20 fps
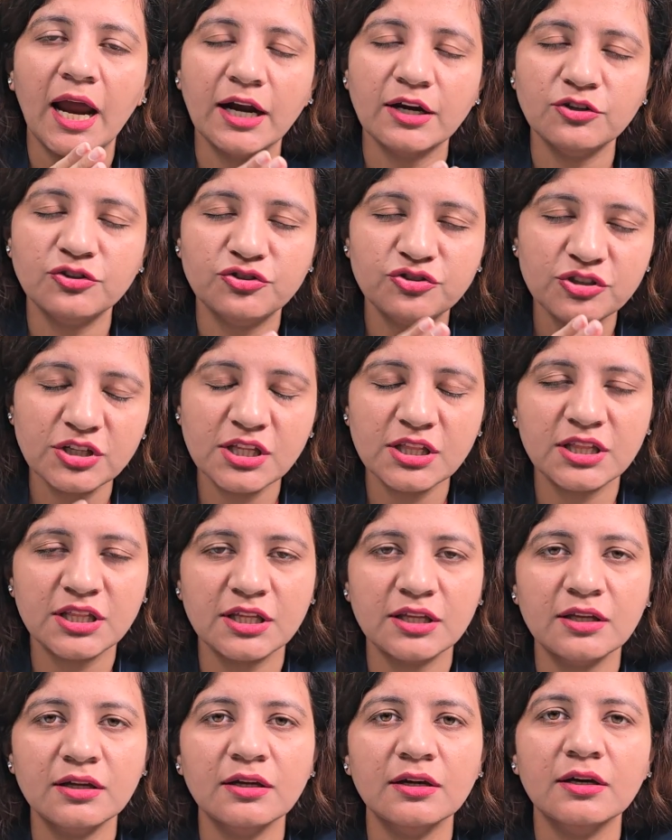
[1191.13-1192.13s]
and
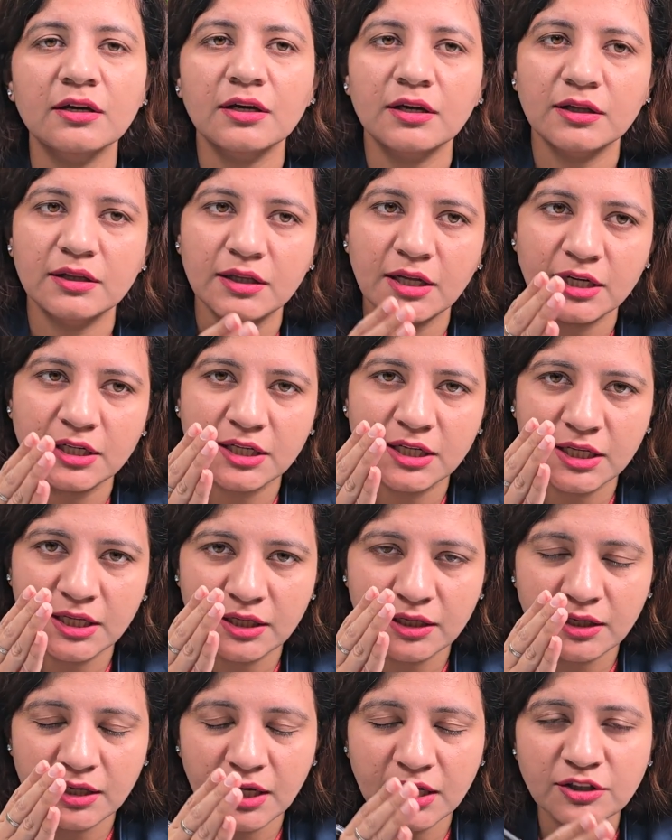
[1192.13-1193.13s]
GC that
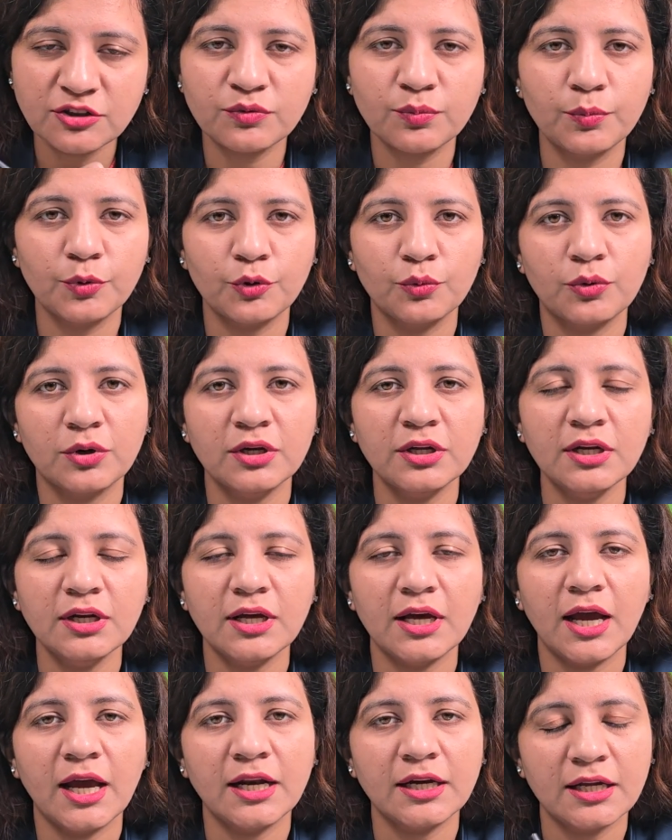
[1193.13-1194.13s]
gets
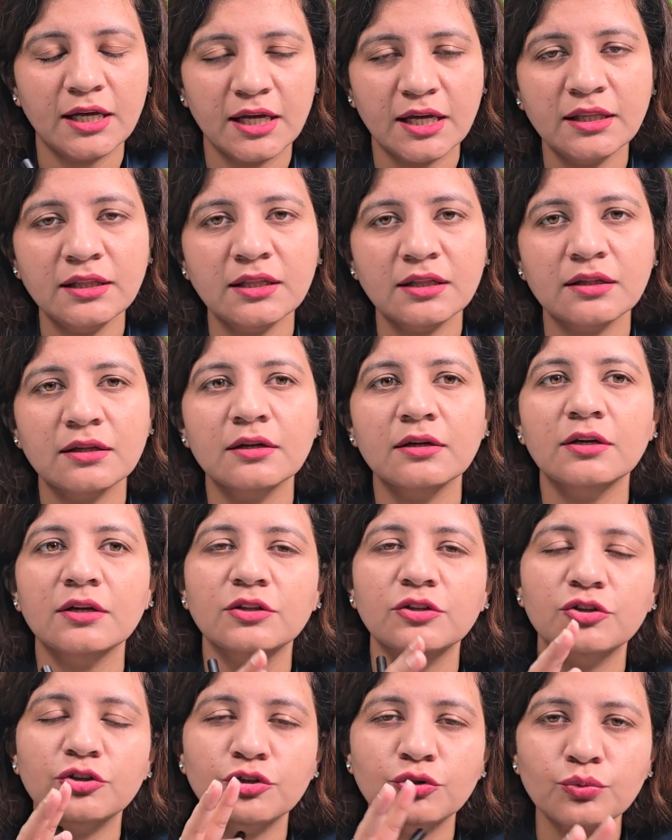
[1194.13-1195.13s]
broken, and hence
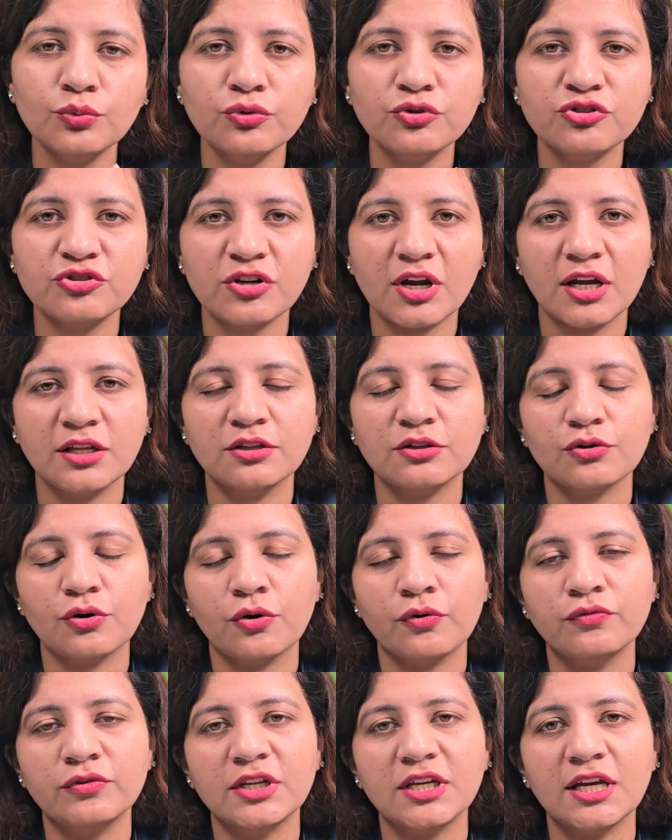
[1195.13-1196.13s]
the 2 strands
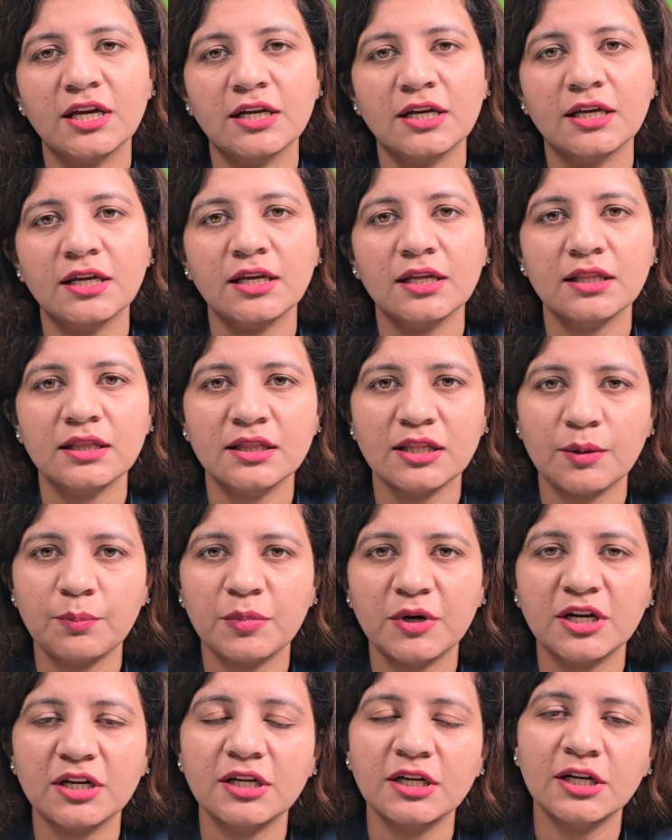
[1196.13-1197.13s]
of DNA is
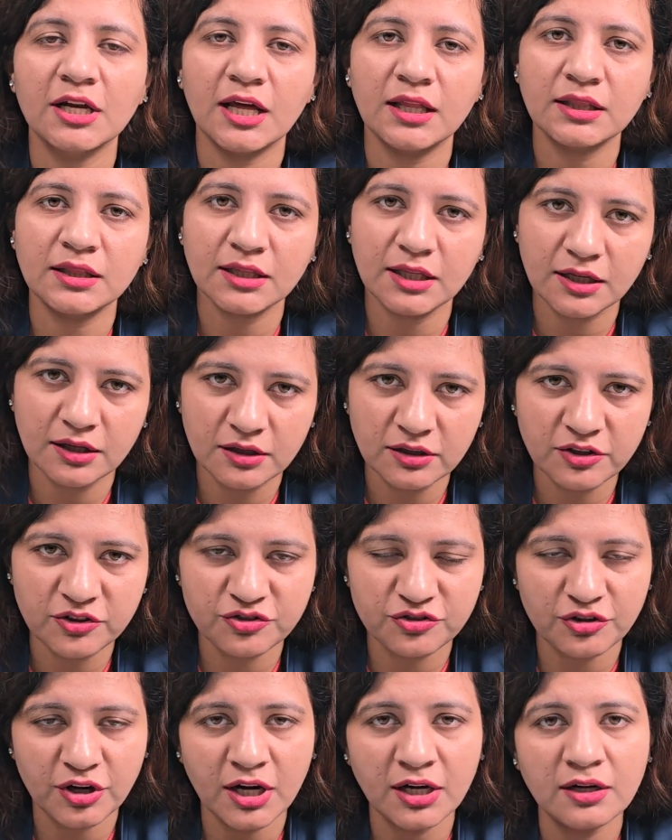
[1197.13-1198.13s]
separated as single
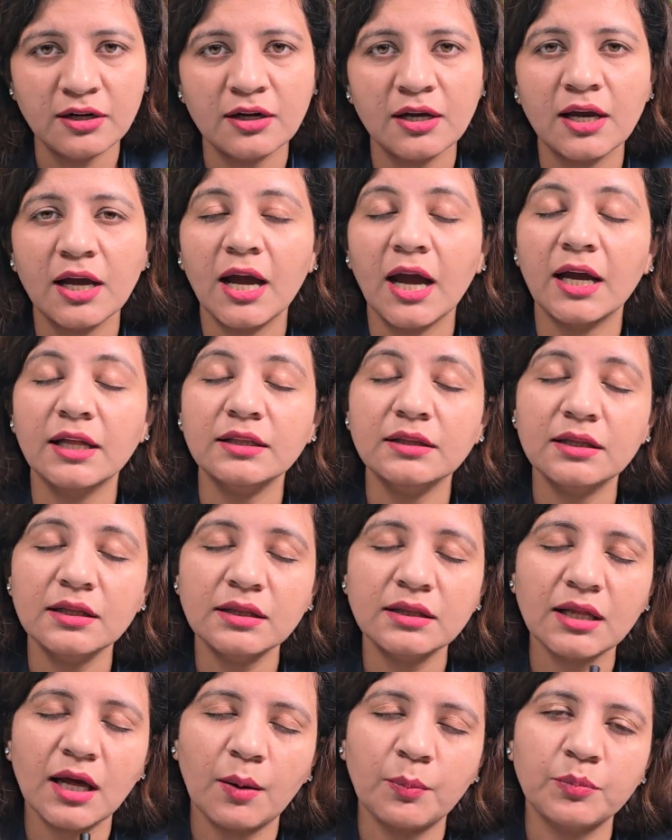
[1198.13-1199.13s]
strand, and
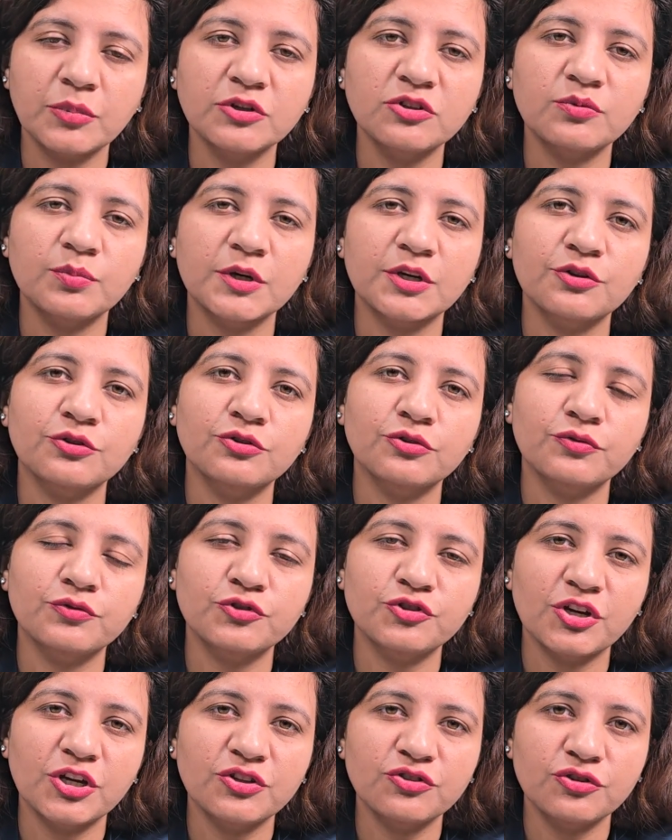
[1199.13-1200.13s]
this happens because
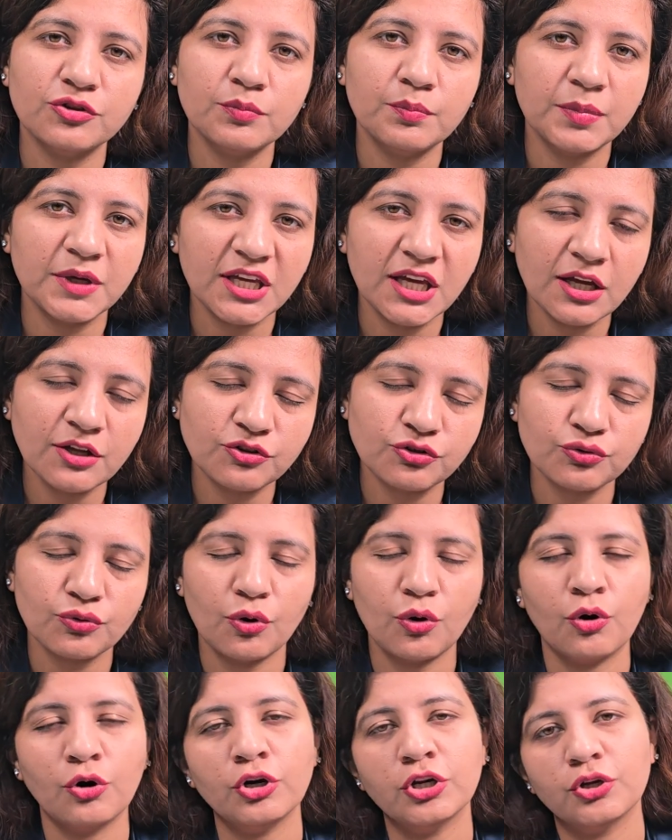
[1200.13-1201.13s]
of change in pH
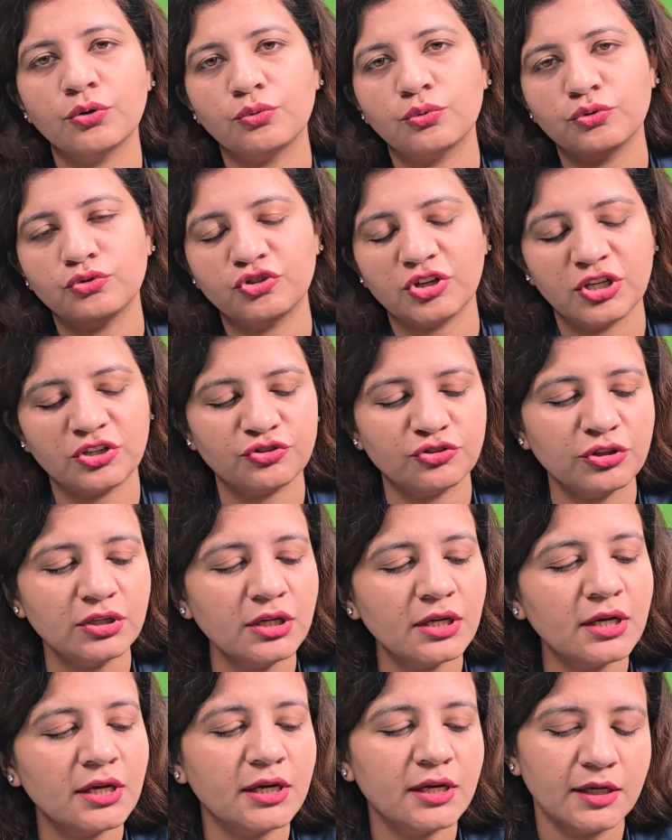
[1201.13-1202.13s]
or due to change
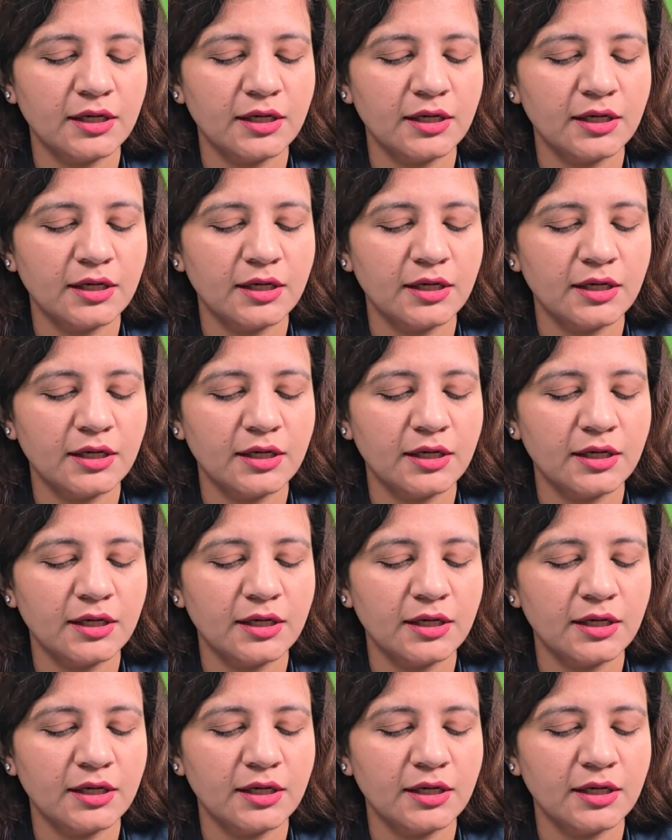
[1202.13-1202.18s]
in